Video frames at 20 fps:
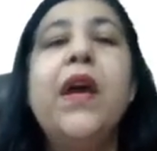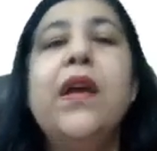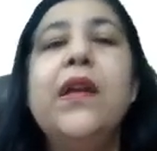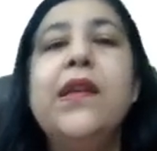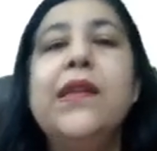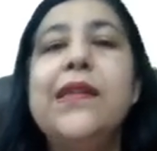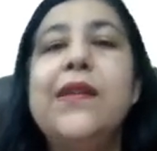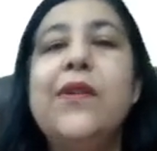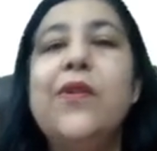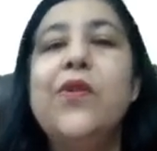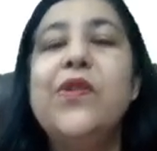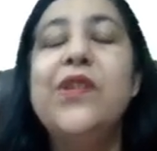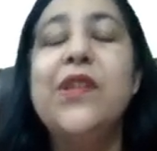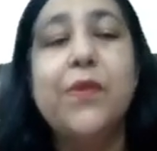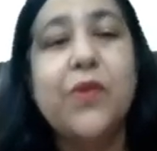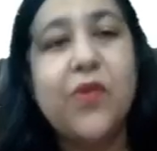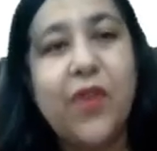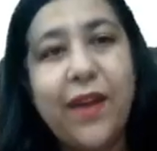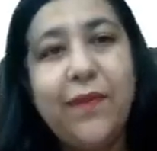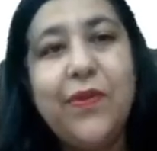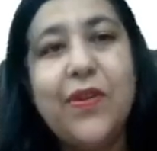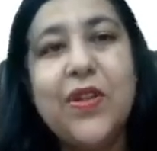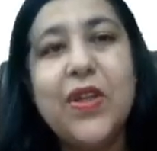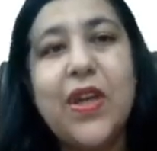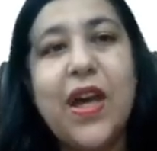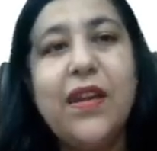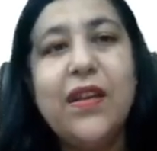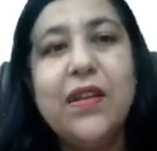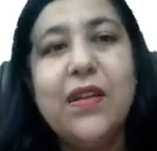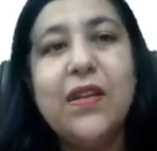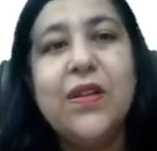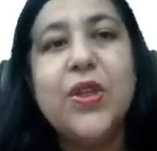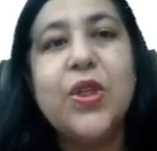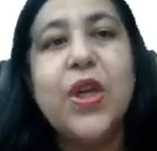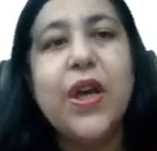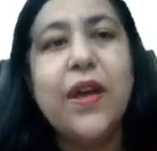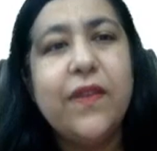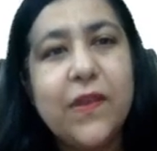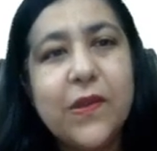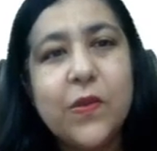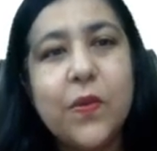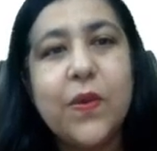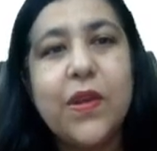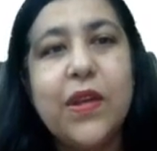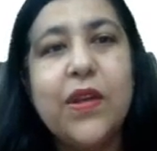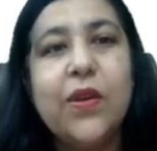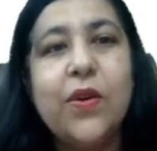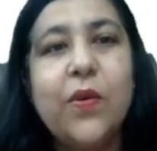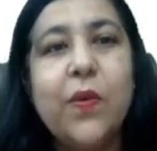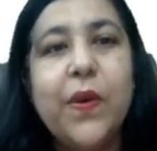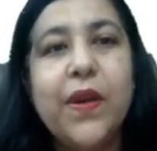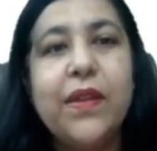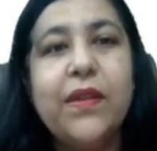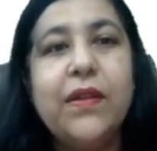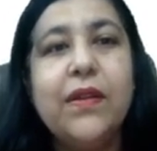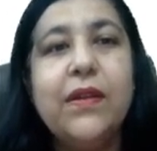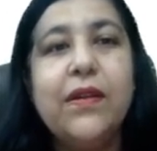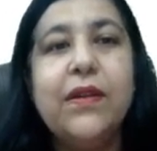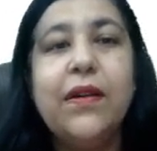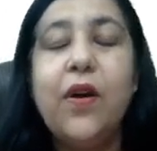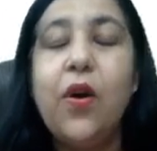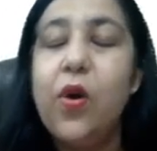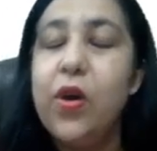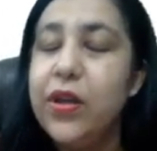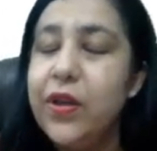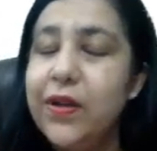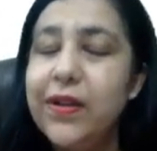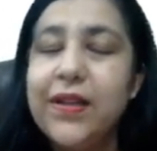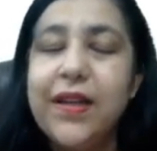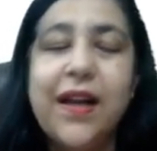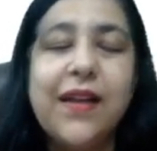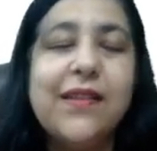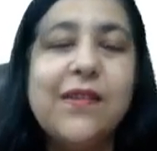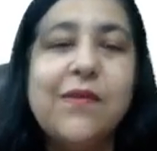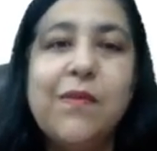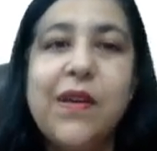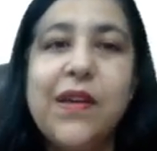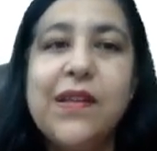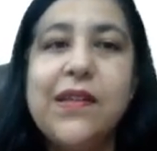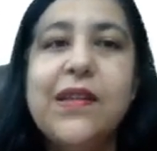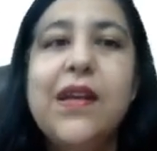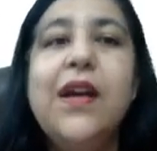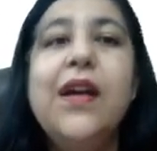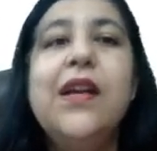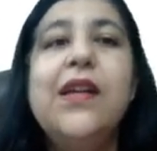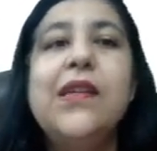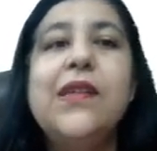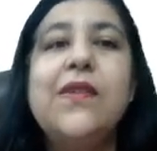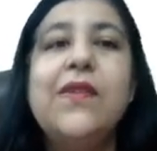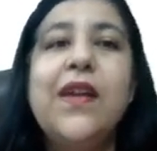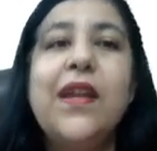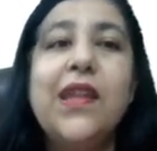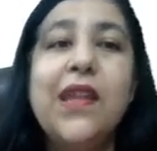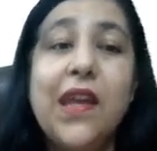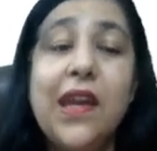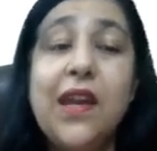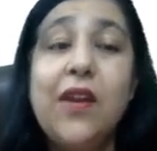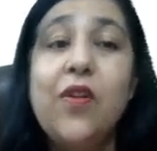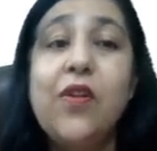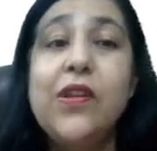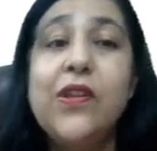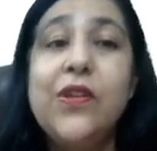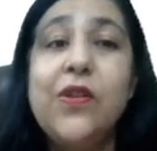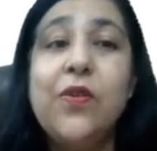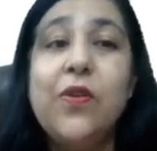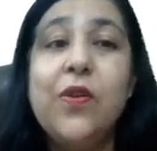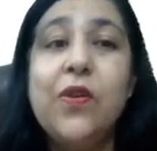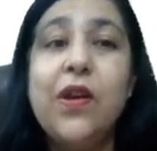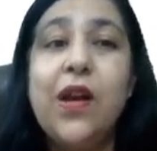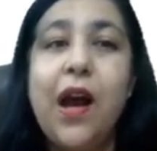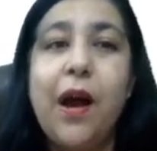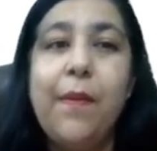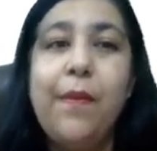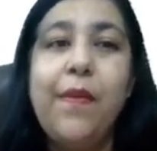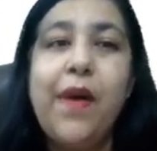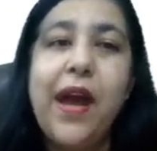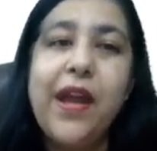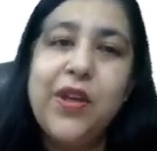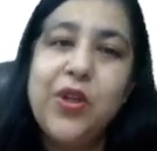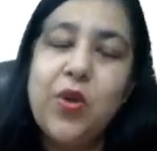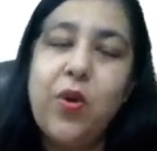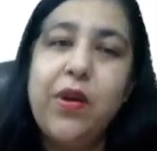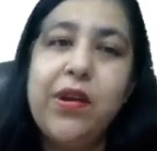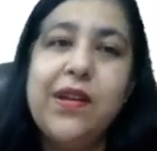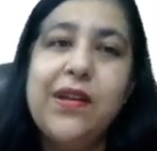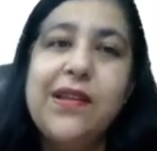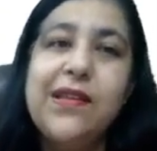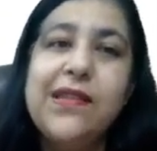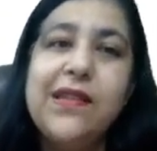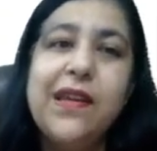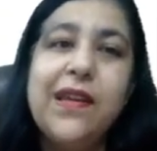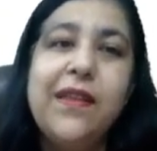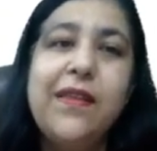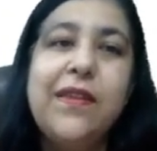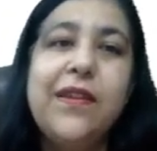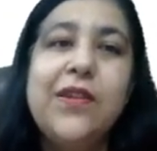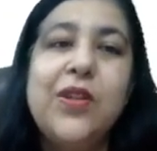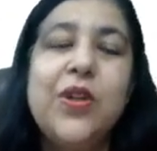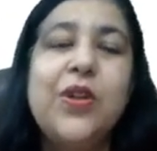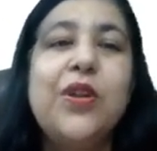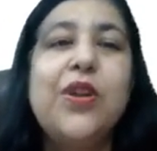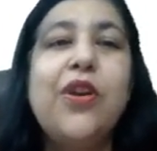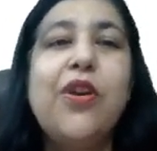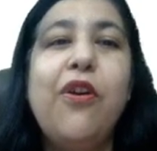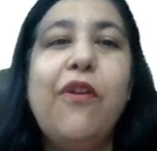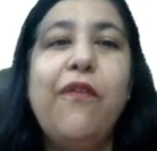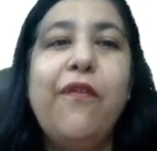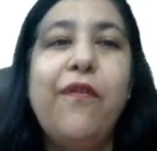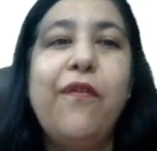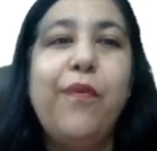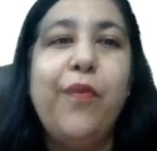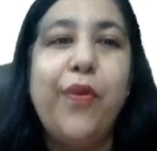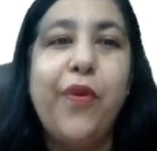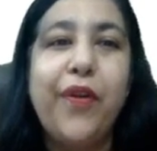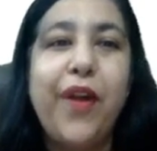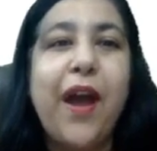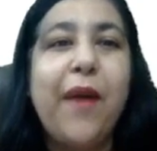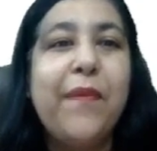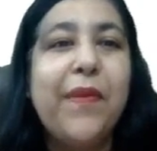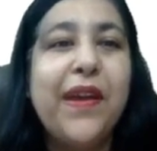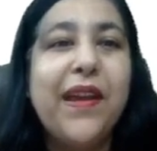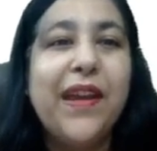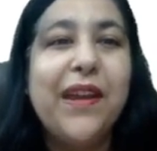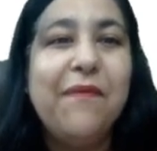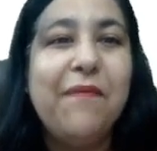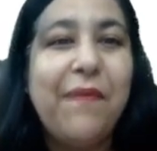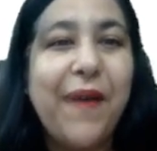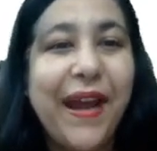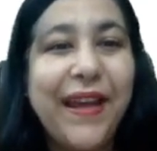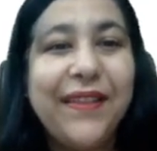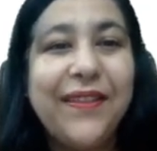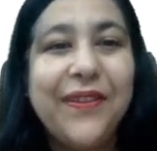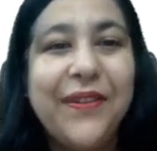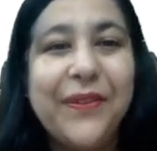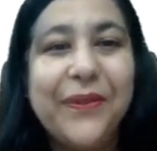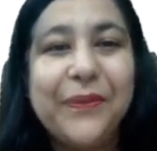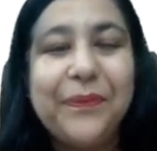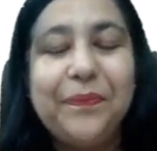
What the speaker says: So subscribe to the channel, share this video with all your classmates so that they can also come and join us in the journey of programming in Python.